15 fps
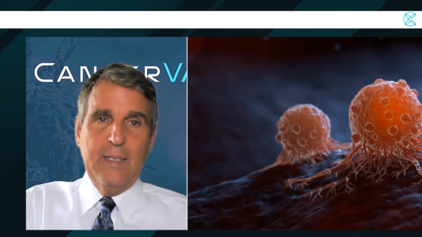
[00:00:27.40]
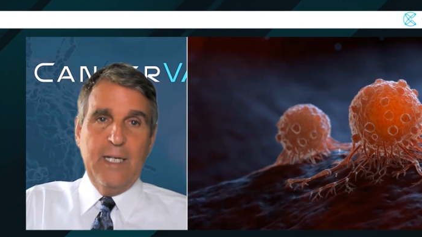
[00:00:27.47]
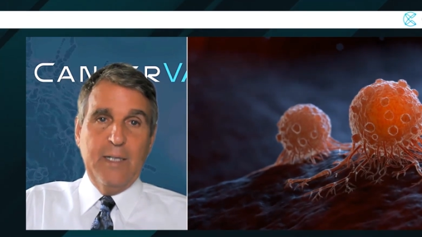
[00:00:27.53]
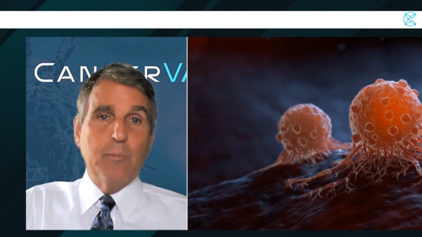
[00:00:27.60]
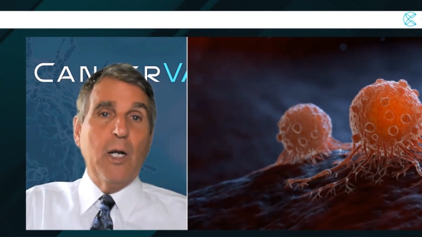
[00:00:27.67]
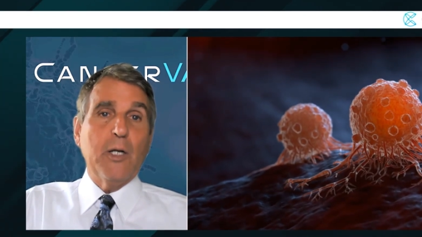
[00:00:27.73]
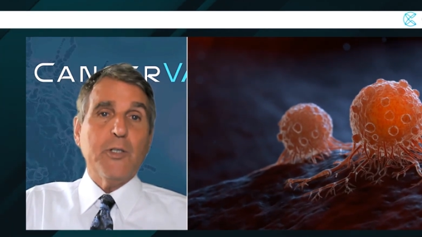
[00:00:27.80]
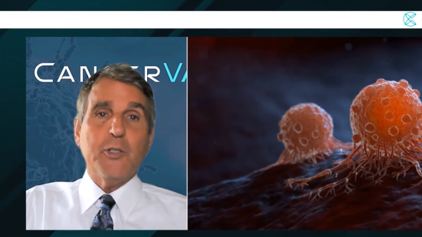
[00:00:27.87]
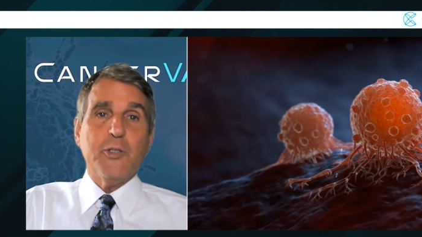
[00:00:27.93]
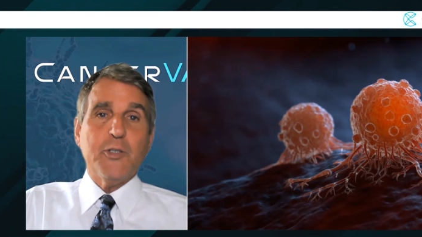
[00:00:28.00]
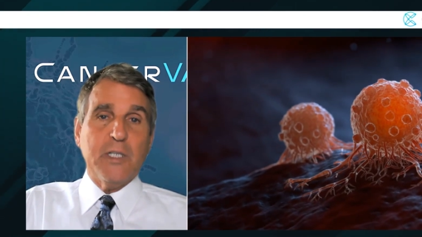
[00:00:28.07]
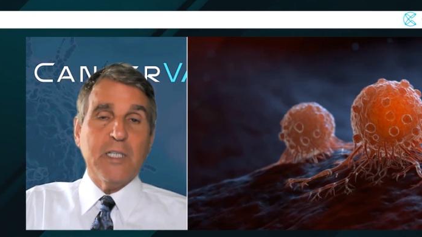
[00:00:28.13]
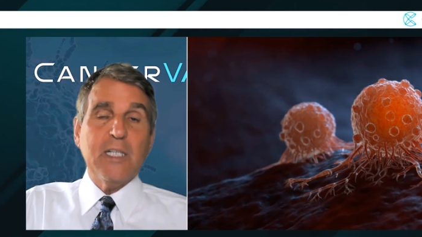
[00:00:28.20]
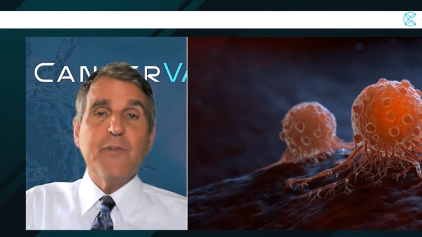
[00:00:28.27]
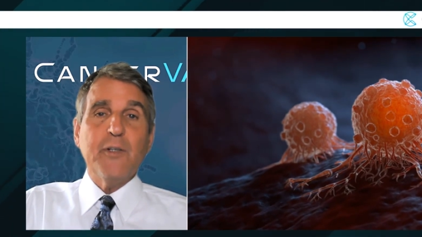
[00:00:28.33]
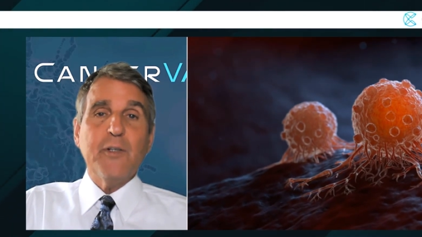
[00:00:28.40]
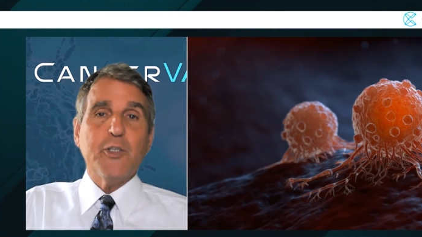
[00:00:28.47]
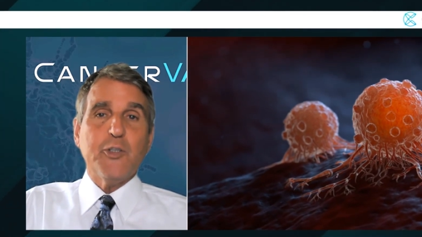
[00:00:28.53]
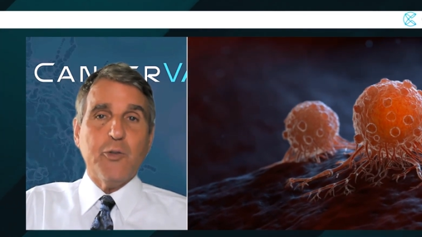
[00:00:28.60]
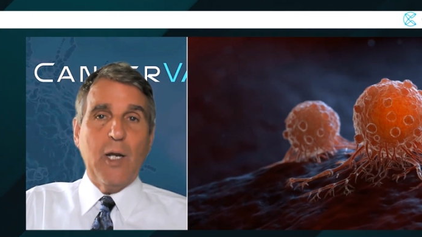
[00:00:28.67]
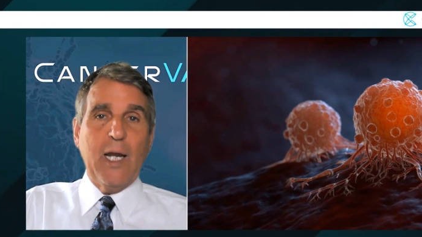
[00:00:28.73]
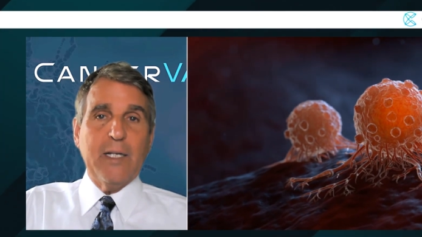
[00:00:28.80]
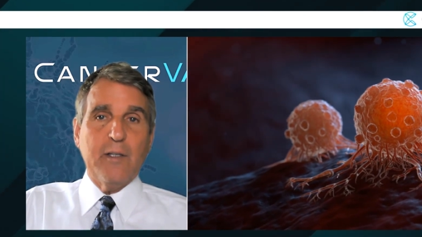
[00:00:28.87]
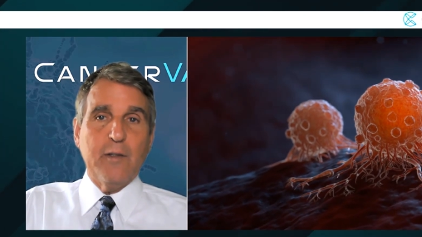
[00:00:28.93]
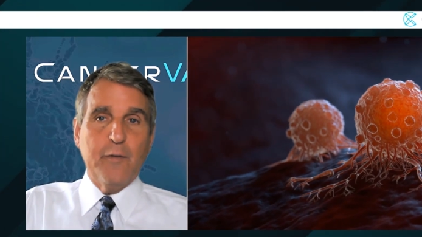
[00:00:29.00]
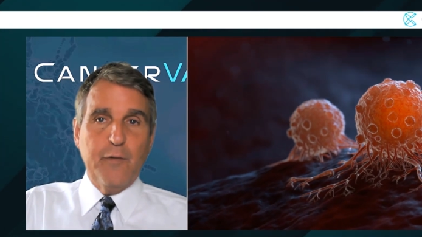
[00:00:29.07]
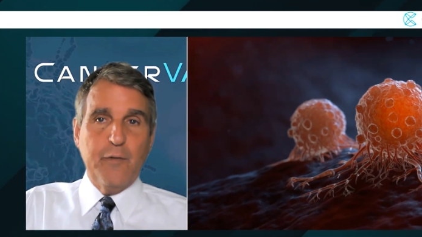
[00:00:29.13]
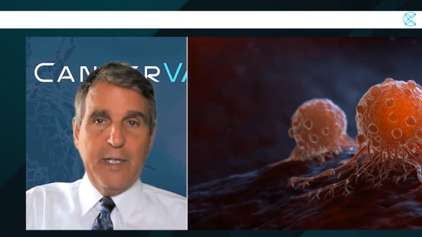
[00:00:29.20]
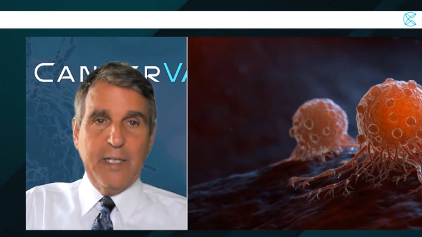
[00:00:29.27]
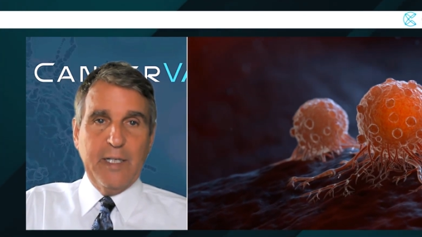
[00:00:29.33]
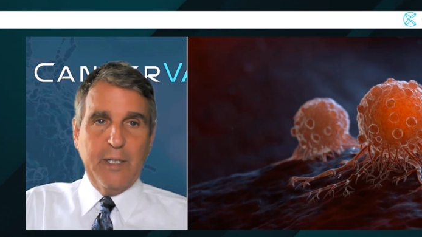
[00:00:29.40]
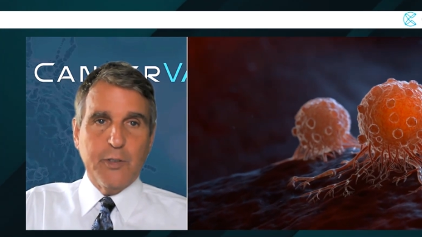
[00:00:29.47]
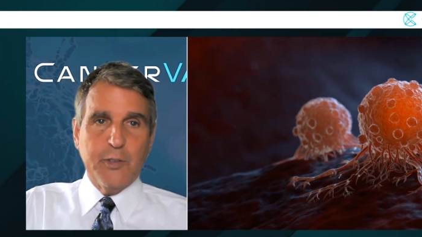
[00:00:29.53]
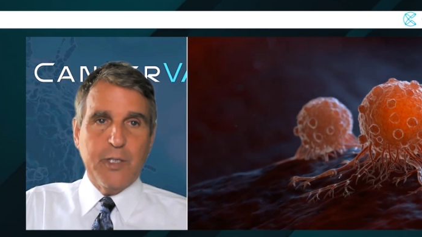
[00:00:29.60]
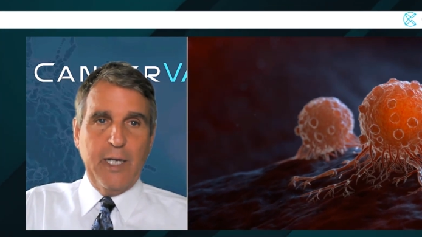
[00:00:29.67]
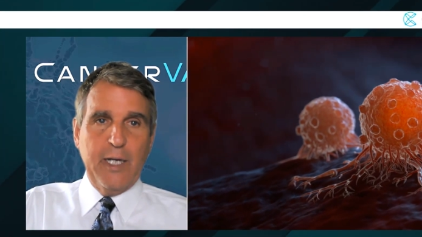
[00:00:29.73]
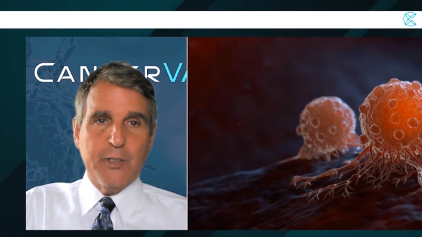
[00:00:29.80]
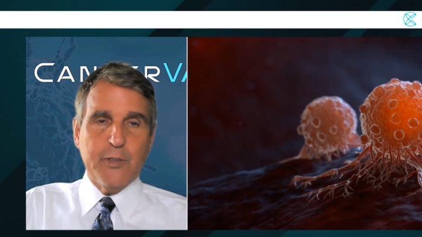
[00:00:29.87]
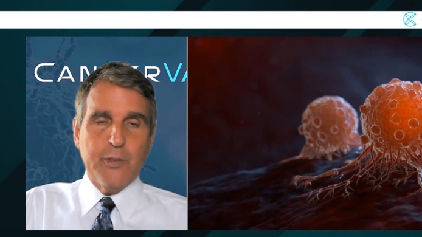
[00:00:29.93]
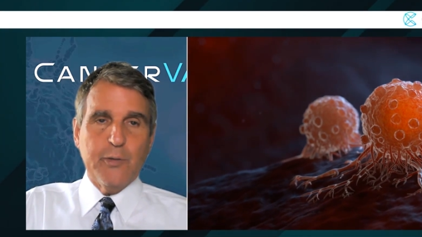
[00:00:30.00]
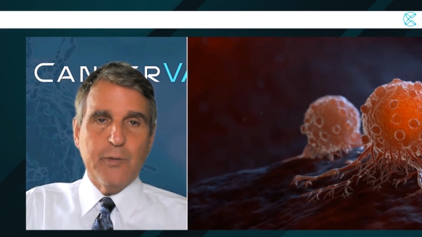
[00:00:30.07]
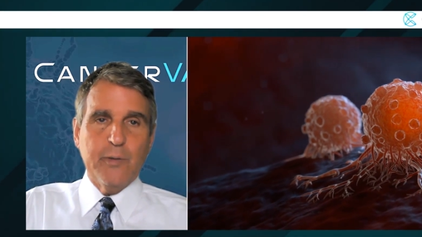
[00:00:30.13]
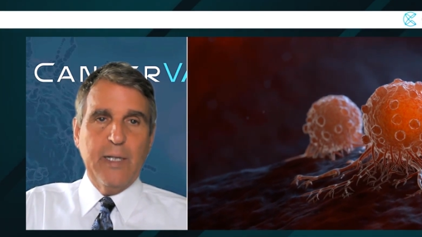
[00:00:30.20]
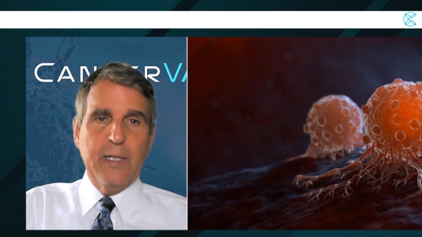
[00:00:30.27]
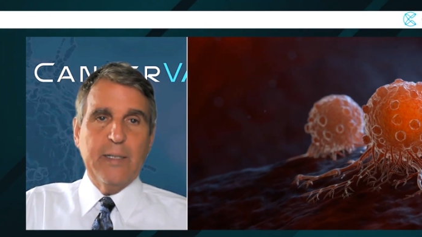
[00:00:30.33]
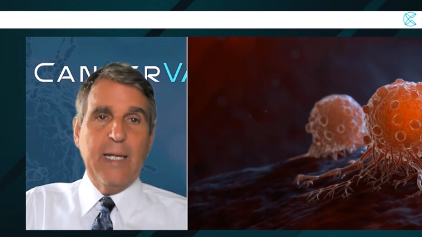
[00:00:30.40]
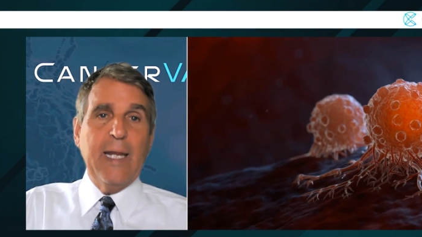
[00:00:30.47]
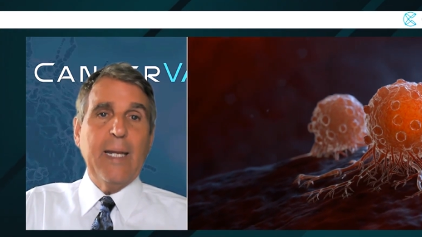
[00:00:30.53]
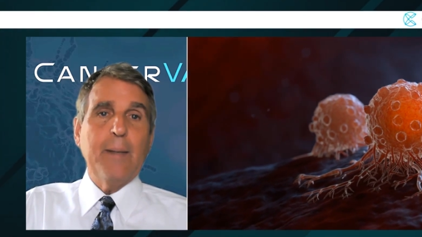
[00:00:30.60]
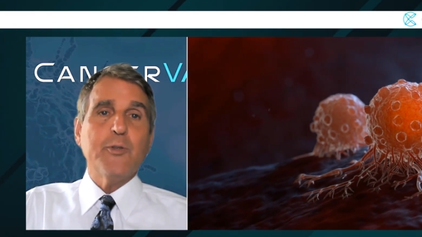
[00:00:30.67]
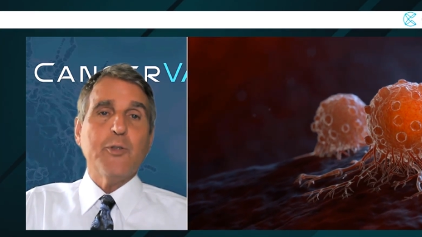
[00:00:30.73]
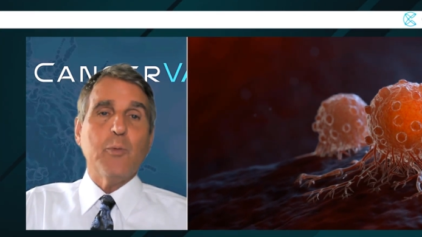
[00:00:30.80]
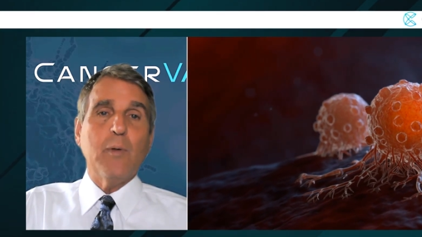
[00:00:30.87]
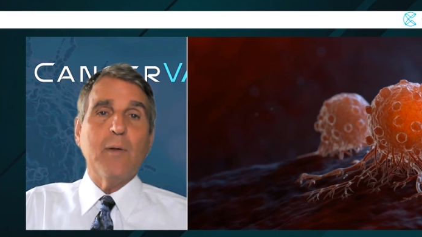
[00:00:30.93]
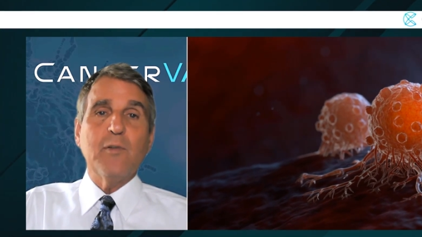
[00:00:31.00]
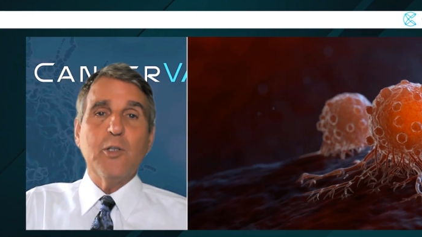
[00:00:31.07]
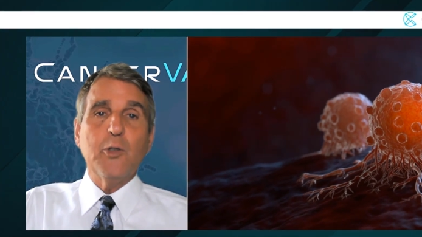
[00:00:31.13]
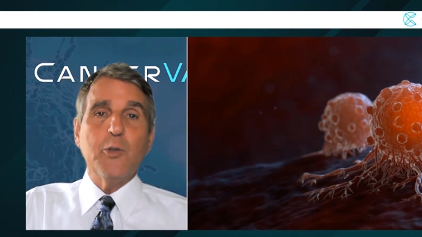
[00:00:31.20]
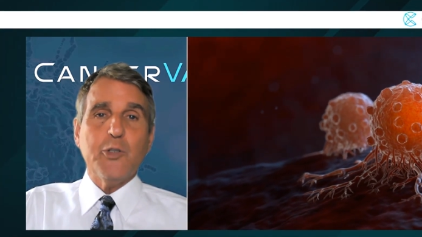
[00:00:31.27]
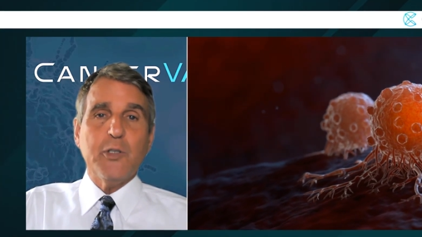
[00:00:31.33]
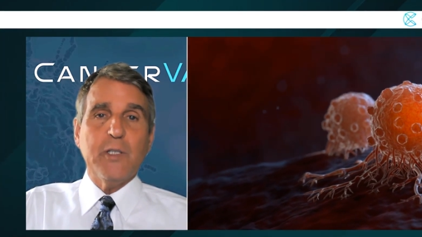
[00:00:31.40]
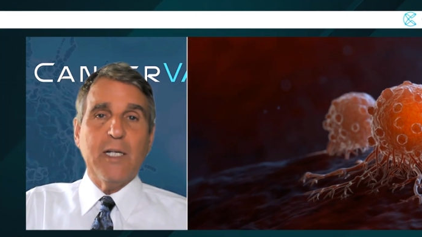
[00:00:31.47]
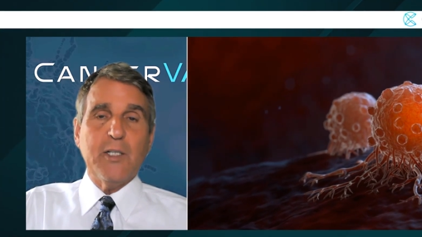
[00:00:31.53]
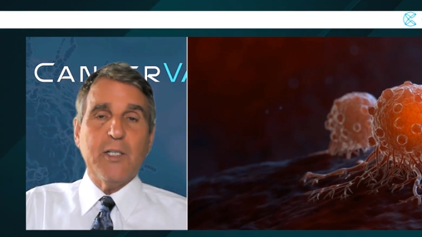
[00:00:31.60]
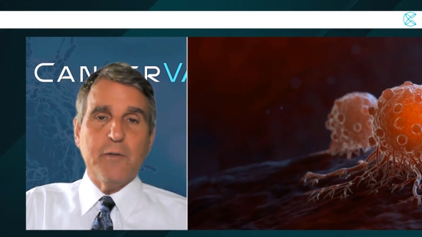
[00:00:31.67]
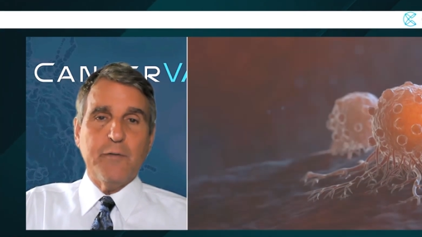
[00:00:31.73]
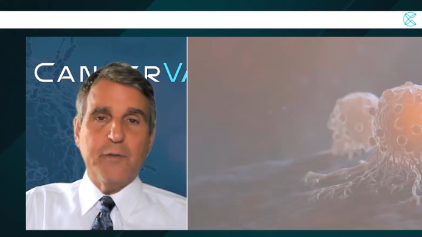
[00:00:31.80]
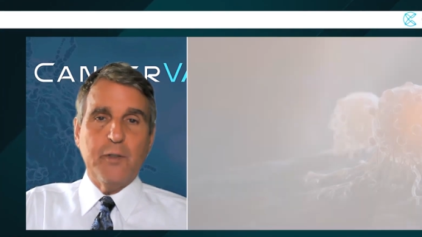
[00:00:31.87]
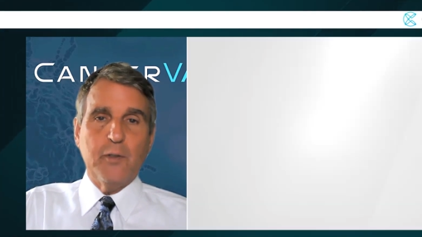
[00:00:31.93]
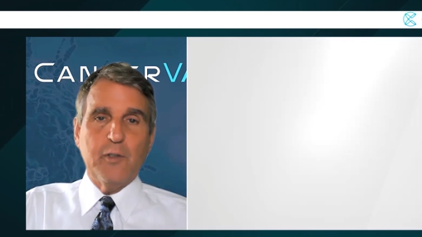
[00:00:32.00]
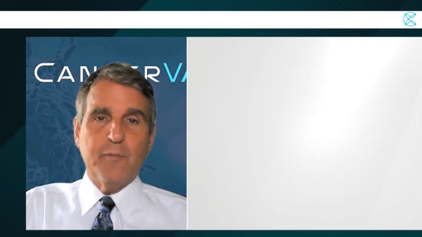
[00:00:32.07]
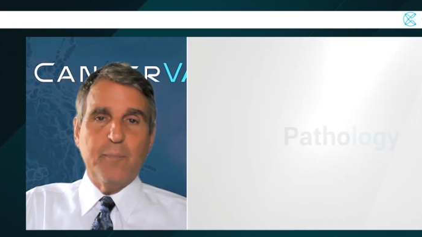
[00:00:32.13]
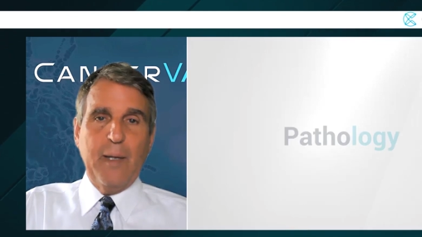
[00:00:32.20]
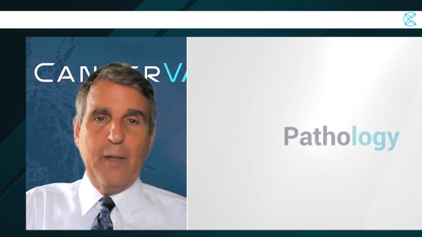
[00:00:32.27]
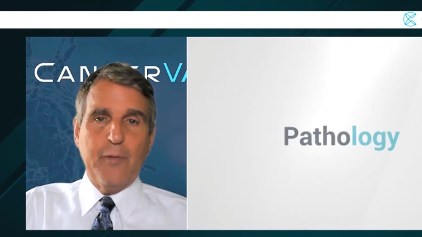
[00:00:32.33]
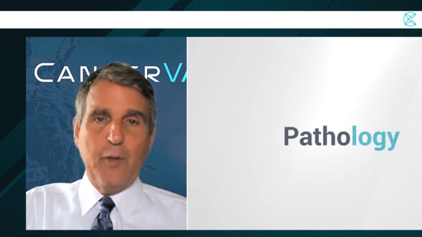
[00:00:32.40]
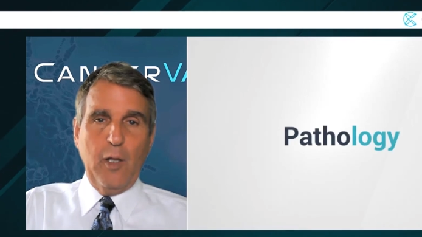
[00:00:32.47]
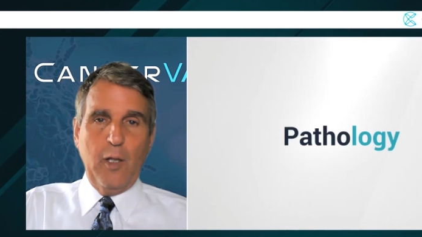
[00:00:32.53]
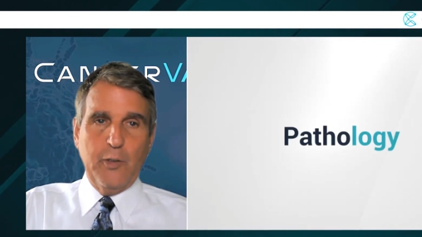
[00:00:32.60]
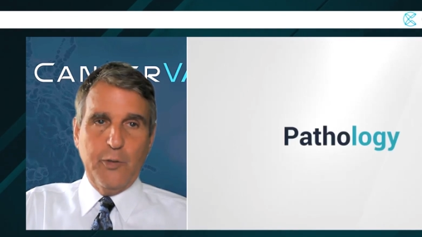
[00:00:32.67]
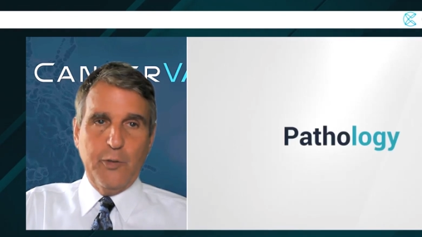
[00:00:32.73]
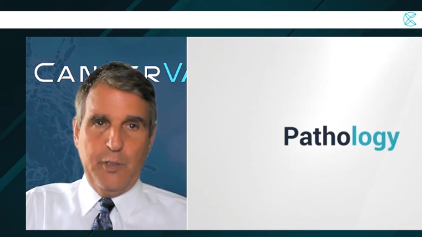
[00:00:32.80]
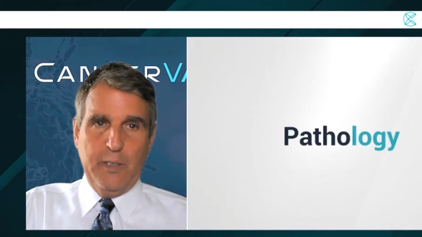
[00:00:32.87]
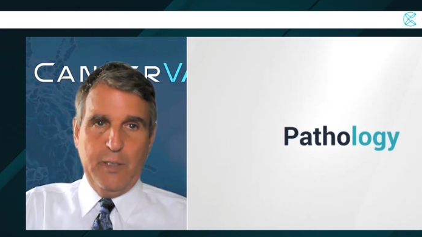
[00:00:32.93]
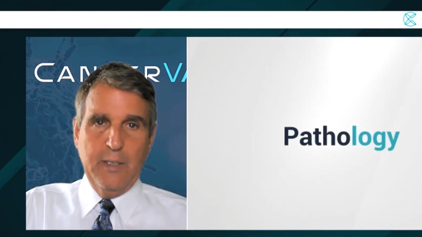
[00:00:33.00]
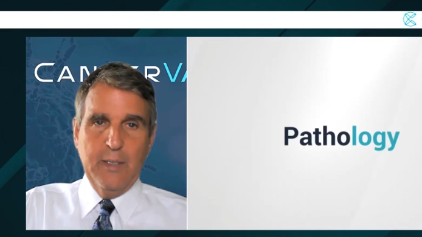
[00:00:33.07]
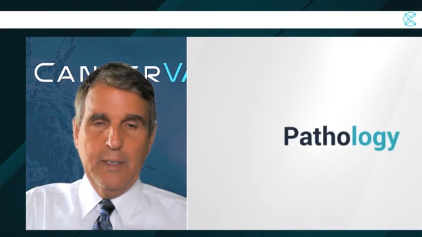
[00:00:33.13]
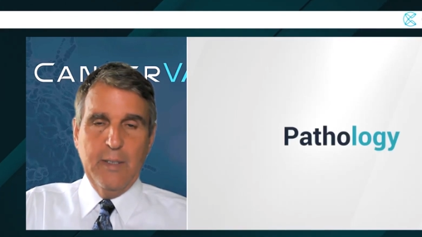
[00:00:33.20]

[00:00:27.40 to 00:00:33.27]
It marks a significant stride in the fight against cancer and aims to revolutionize the field of pathology.